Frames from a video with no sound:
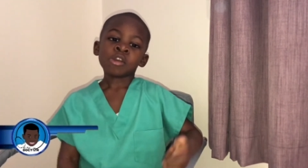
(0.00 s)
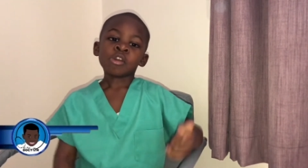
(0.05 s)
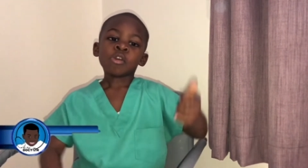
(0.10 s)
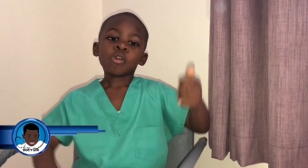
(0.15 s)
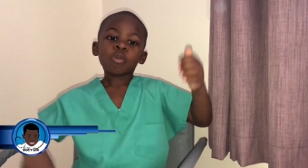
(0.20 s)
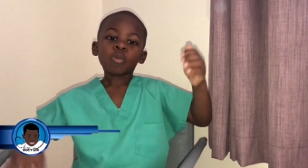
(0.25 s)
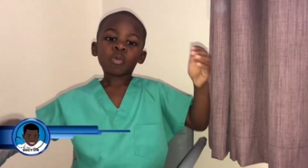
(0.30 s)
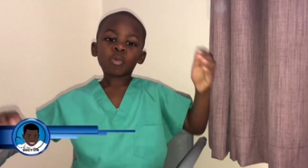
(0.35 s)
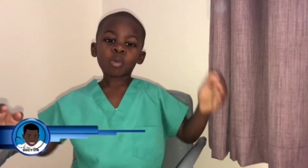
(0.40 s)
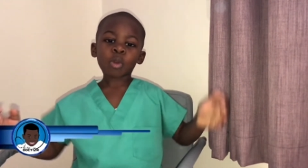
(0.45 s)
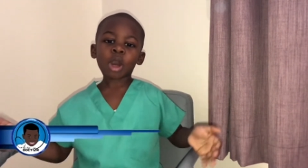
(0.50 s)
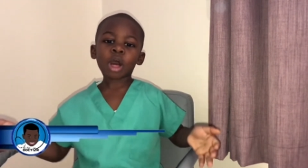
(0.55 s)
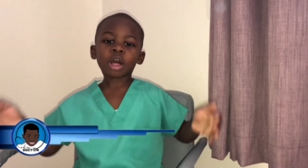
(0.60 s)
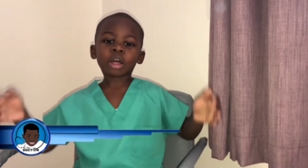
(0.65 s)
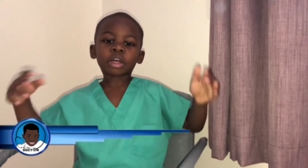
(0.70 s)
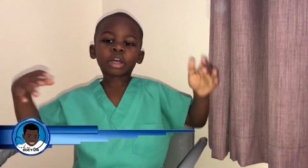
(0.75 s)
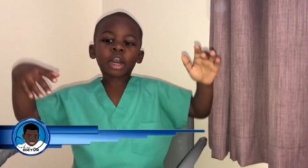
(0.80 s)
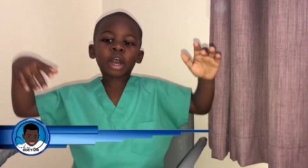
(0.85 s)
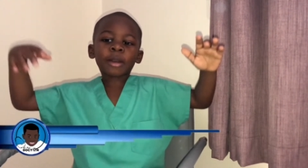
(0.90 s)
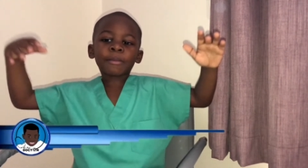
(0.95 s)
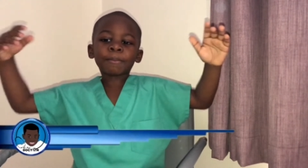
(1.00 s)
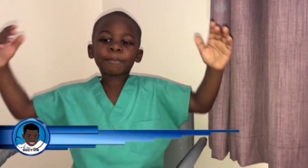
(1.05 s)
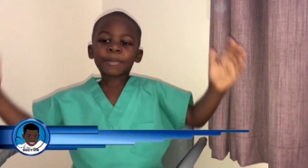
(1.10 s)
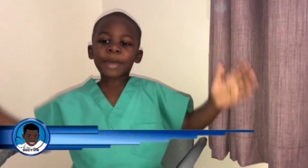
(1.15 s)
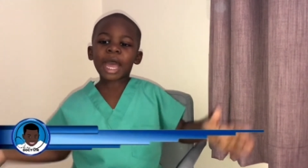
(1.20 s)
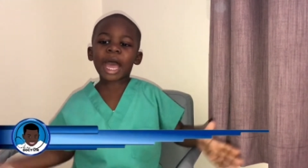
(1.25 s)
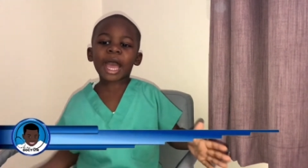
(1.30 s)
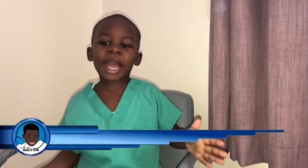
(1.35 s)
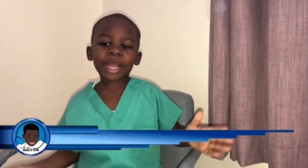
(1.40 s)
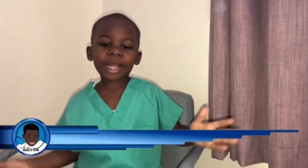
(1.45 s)
Welcome
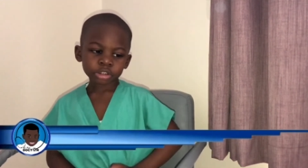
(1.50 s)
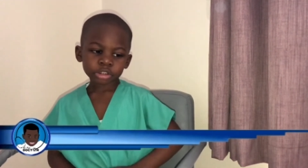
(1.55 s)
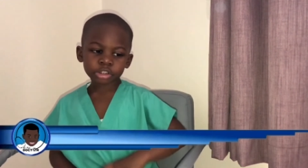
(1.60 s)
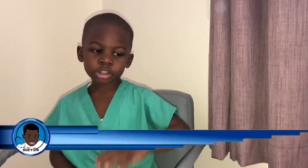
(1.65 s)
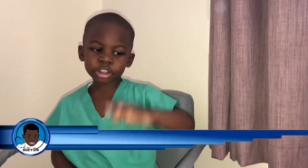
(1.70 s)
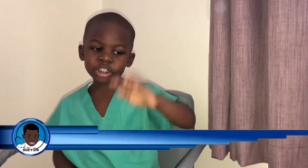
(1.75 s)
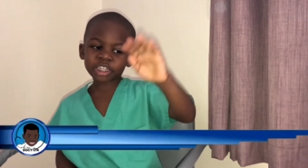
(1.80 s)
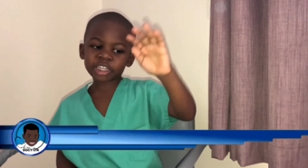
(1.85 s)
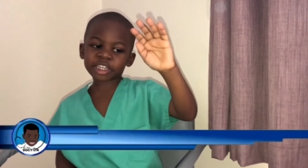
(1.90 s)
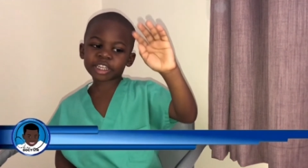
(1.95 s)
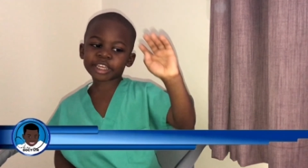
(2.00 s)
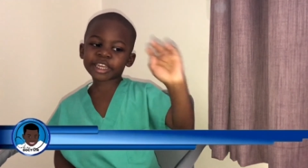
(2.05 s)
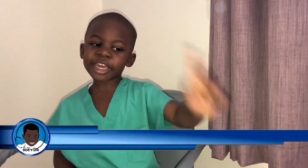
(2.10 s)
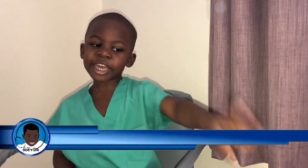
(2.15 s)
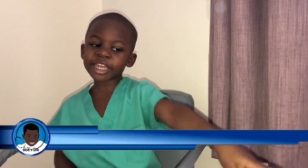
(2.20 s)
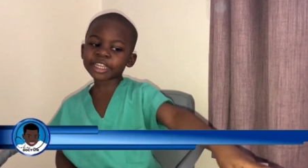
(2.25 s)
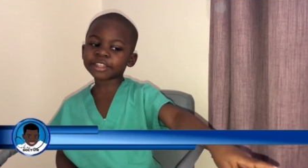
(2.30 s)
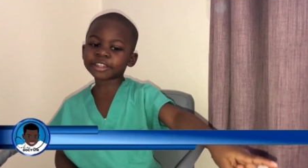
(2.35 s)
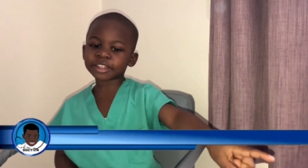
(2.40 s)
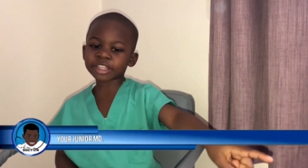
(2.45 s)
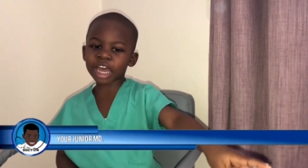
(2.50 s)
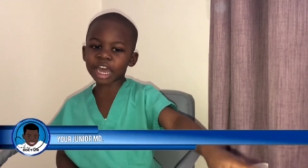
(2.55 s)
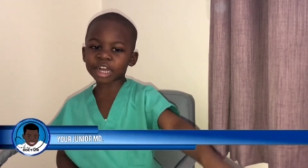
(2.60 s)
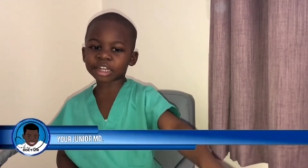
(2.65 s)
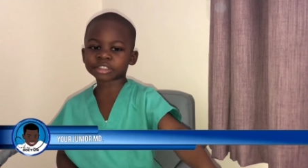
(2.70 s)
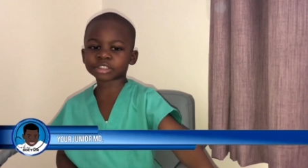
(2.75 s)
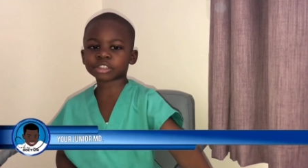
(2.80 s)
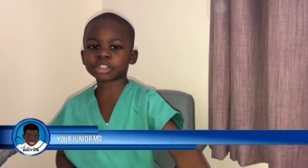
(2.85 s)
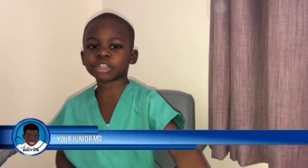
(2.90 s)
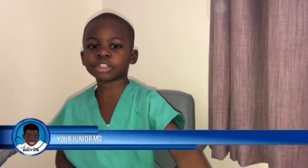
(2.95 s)
back to the Kid
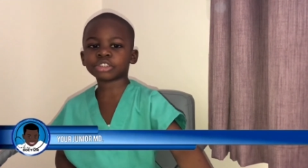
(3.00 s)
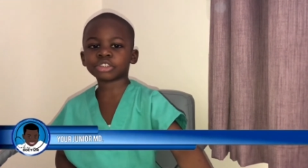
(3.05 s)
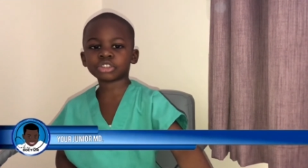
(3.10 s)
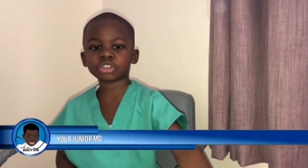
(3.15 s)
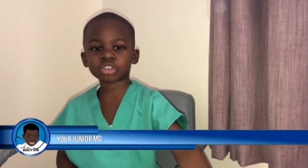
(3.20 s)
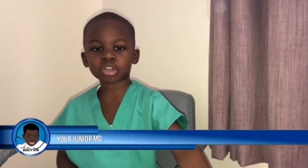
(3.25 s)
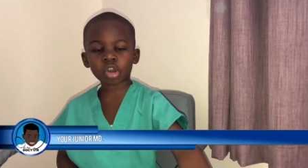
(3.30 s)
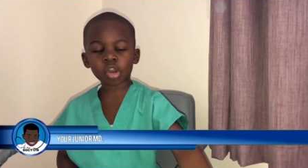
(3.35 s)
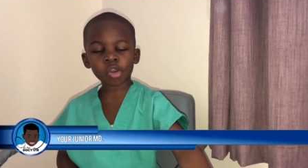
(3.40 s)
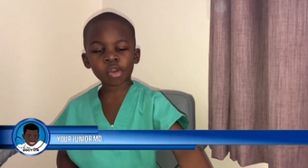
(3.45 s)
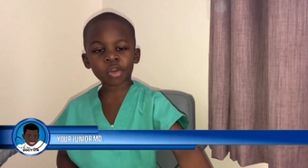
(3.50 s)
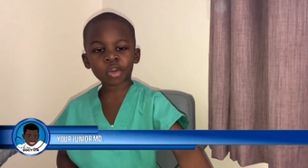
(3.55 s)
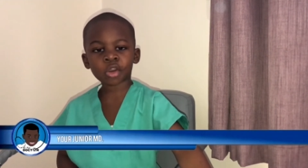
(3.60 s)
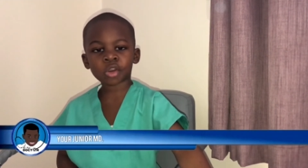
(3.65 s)
Doctor Show.